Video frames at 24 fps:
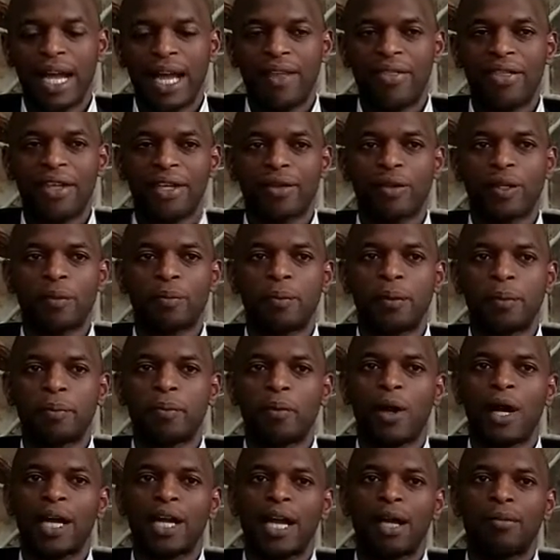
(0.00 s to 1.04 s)
And then when
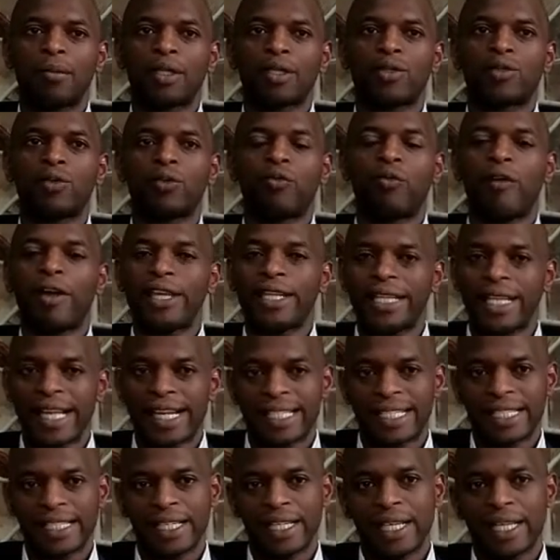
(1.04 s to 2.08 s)
people are coming to
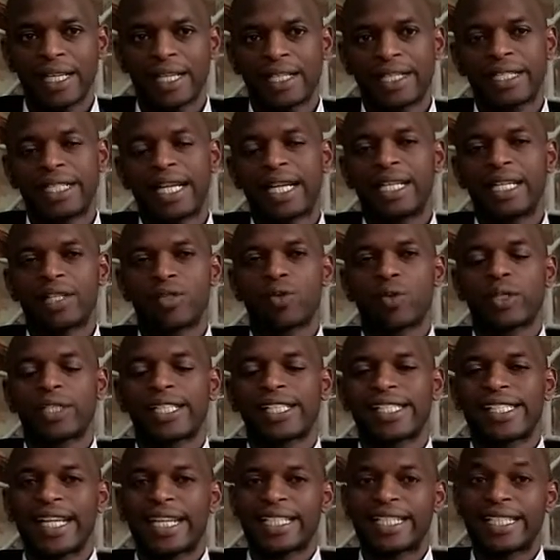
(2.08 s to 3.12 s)
finally realize what
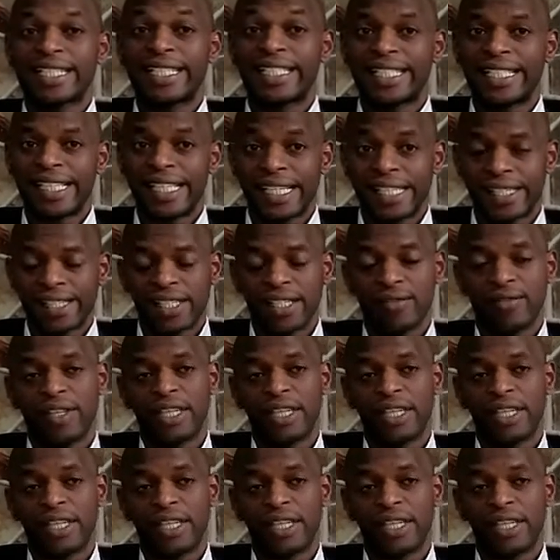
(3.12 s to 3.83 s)
exactly it is,